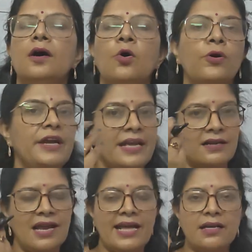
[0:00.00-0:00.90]

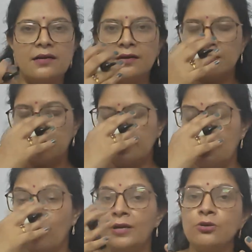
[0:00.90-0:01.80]
hoarding like
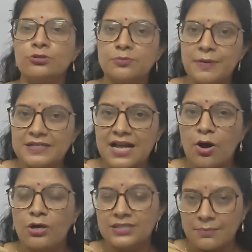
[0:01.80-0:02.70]
Domino's pizza
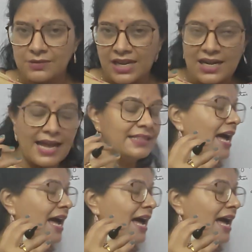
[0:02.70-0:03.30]
or something like